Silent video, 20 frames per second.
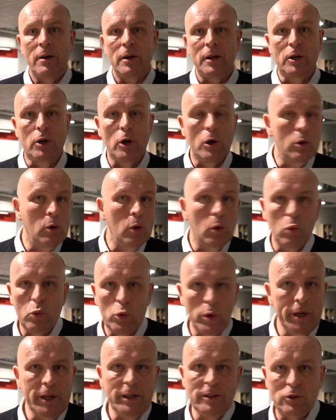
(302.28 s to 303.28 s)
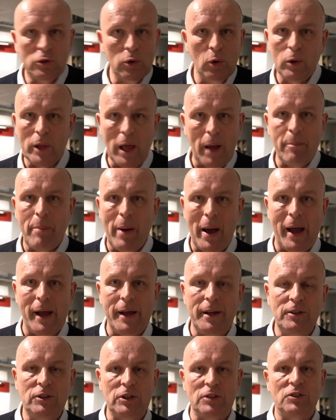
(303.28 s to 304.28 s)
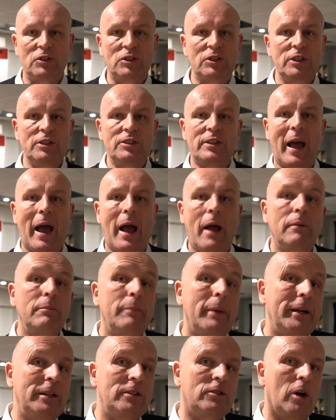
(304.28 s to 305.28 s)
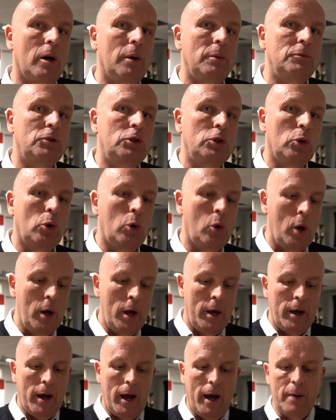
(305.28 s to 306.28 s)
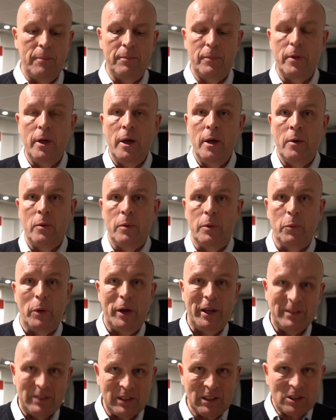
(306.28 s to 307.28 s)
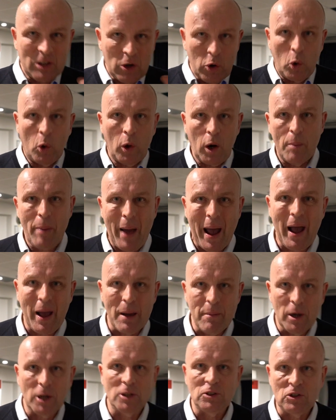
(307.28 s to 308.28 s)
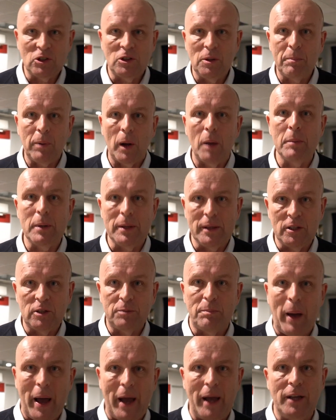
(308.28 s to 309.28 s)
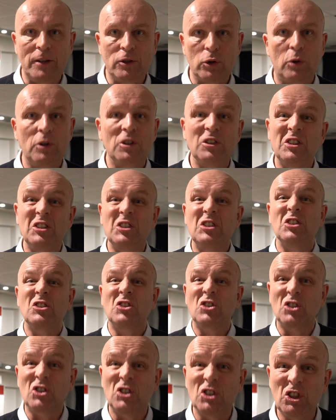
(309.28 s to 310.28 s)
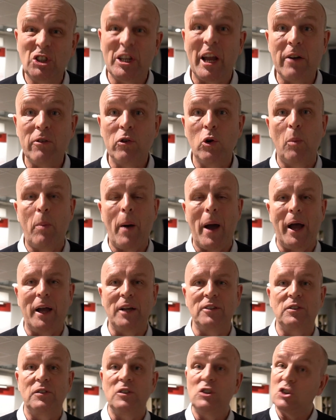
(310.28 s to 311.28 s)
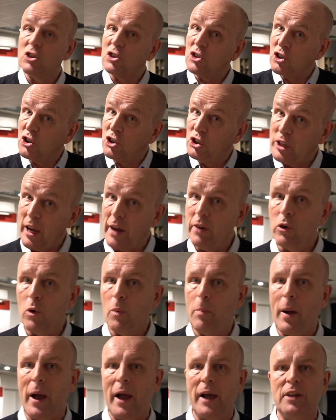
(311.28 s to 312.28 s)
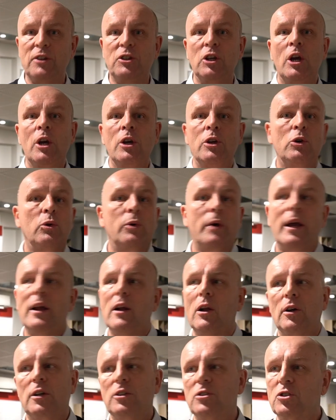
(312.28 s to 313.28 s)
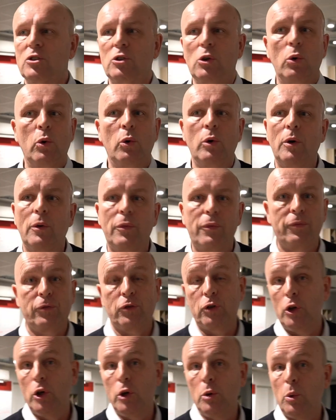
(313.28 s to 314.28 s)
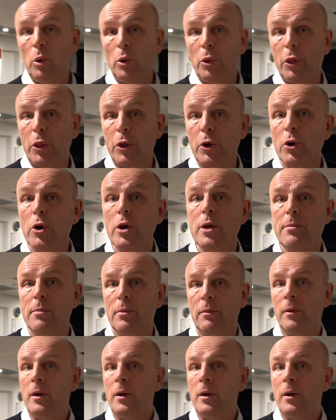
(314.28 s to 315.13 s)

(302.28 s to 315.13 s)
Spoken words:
Google reads all that page and sees how many times is this all about emergency plumbing, this page, or is this just a general page? If it's just a general page, you'll get like a score of 2 or 3.